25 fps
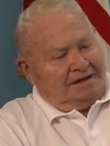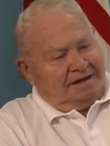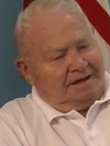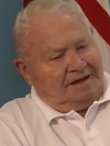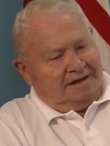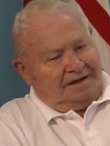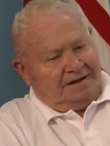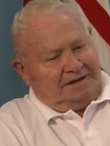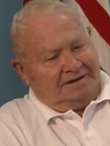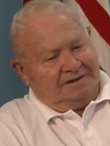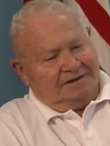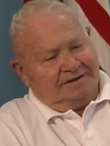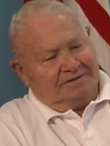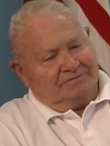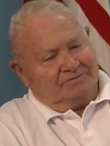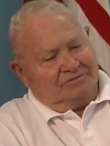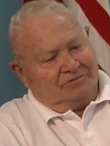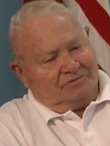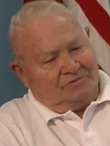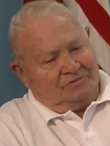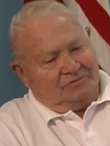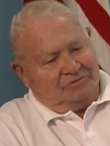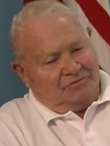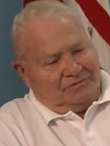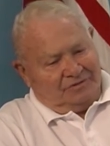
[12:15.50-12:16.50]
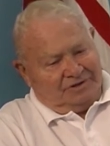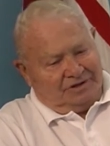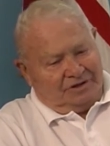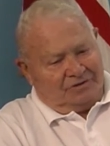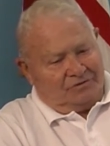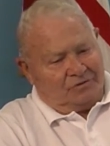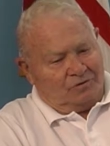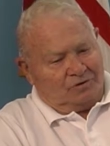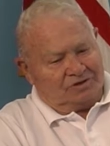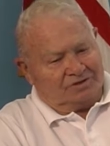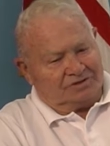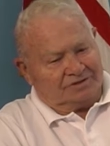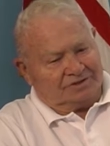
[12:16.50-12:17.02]
And uh, of
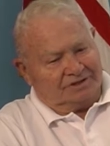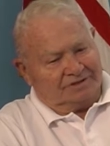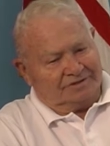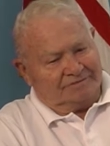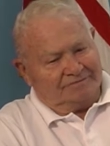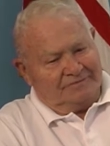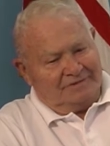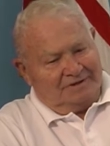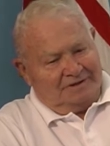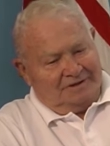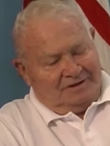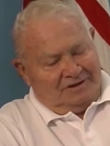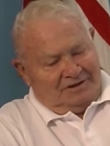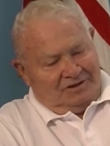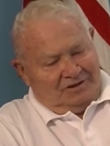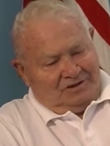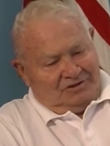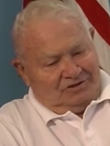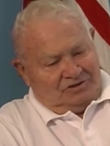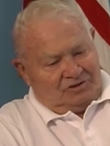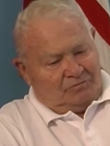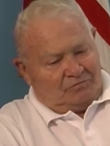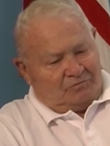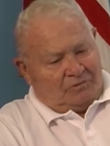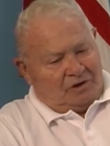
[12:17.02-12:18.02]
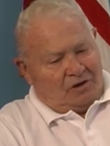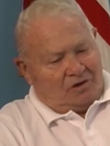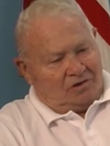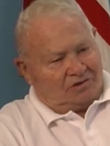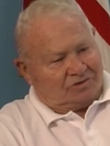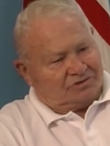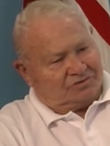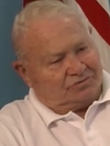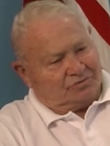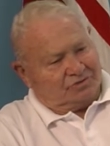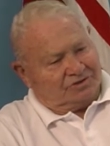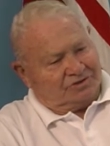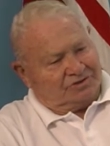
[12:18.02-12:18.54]
course, the the
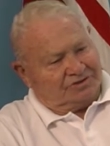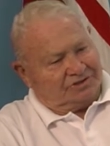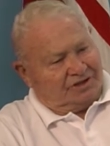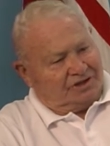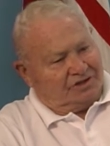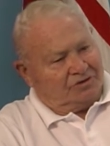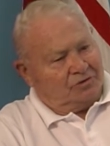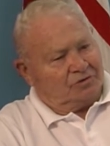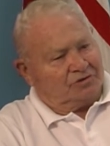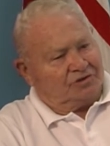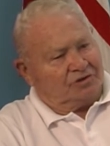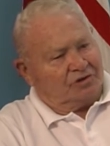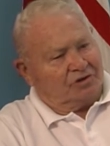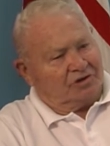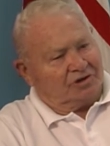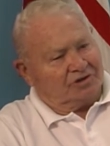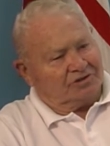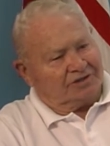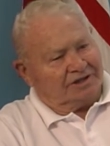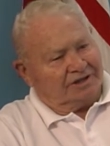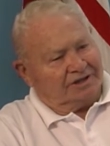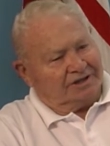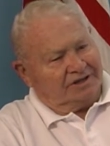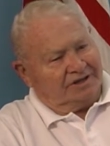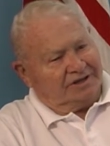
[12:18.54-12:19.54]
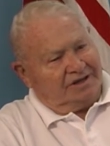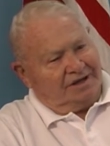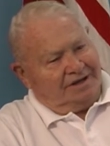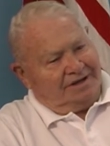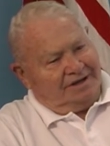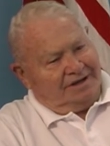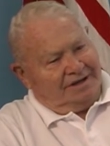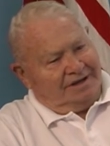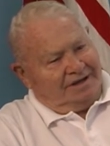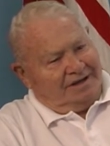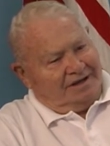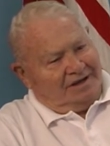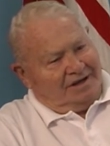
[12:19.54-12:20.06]
Bulge was a notoriously
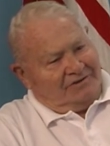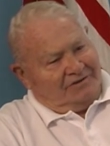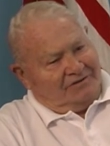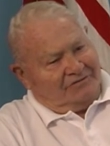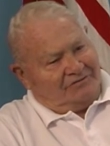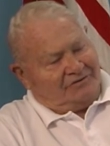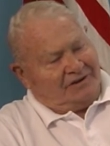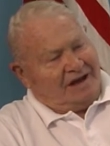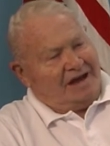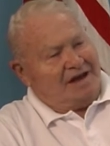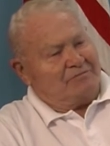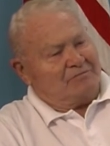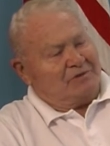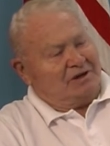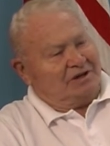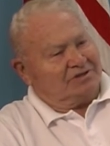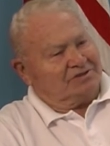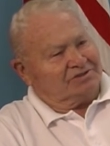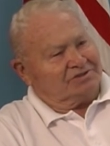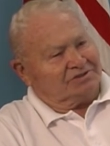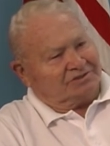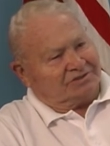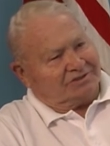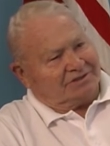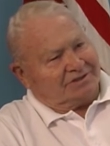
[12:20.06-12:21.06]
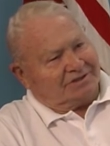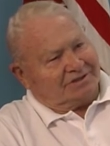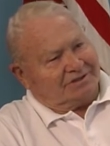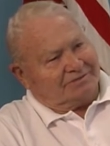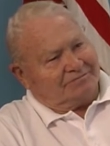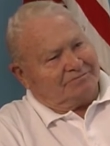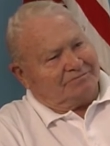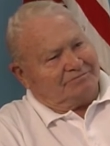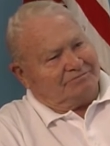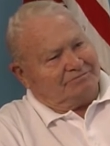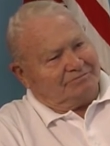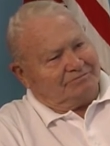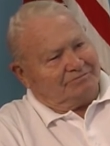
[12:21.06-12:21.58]
famous uh,
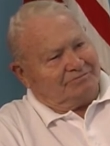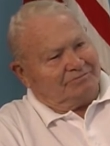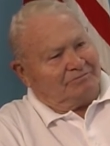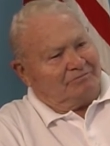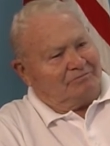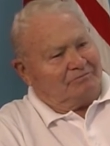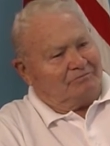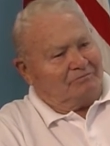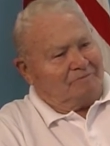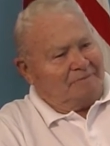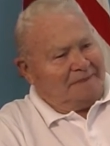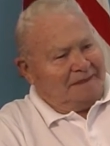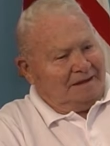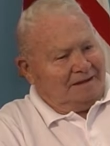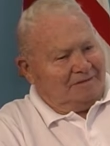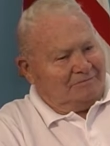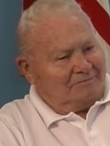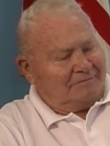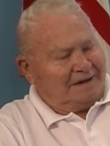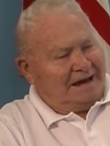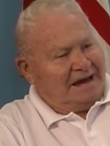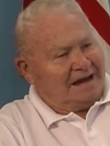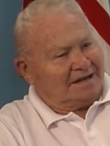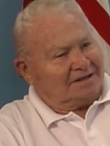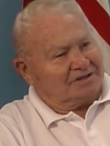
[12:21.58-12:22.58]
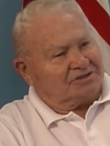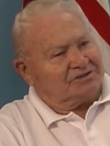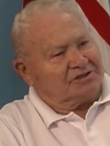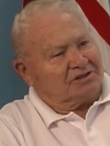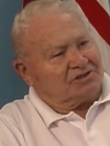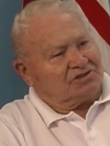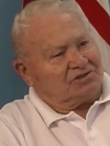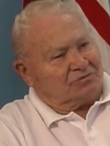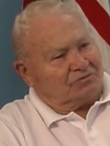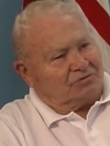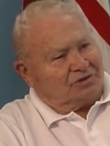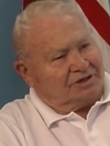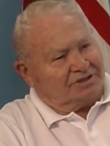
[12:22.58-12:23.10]
battle
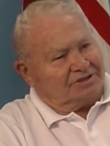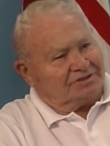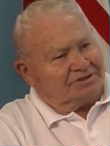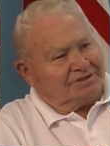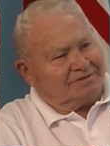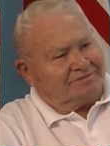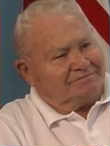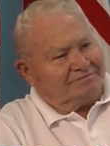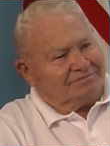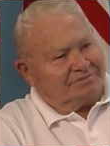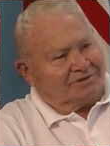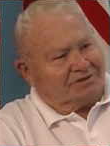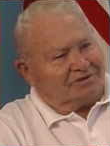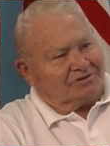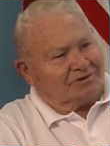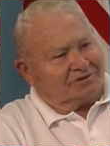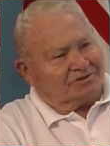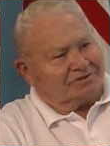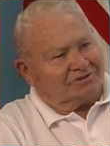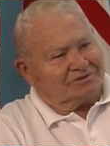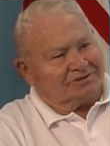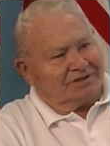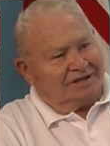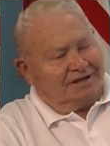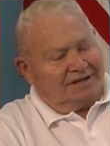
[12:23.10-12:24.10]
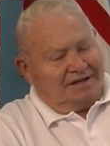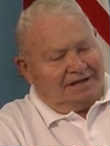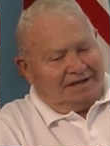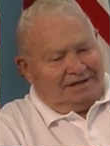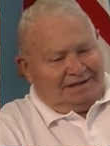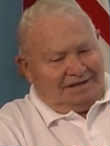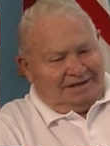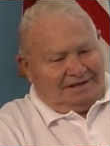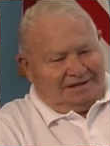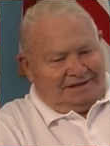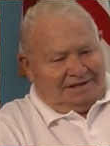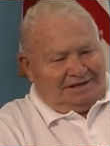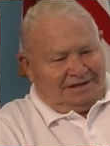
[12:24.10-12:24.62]
situation because
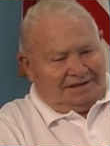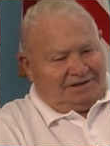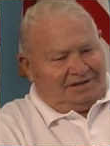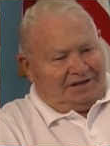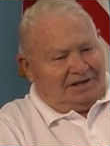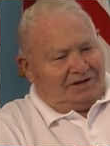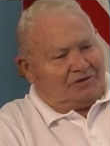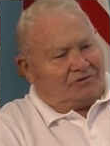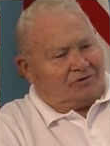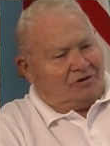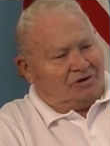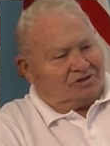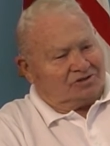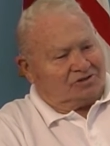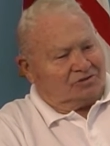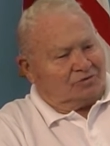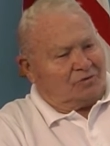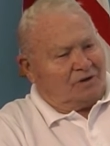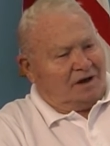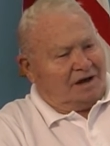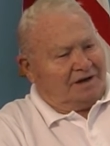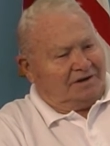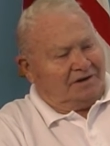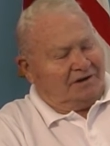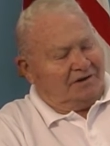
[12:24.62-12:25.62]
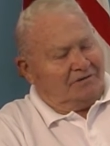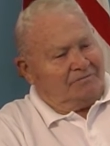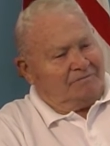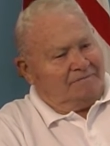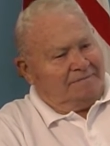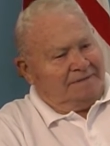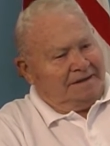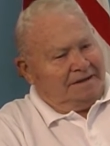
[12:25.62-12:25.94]
they did cause quite a,